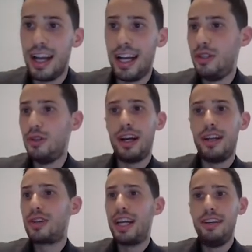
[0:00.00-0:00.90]
and
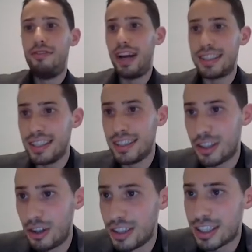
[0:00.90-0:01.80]
you can invest in
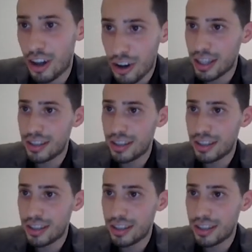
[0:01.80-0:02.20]
certain stock.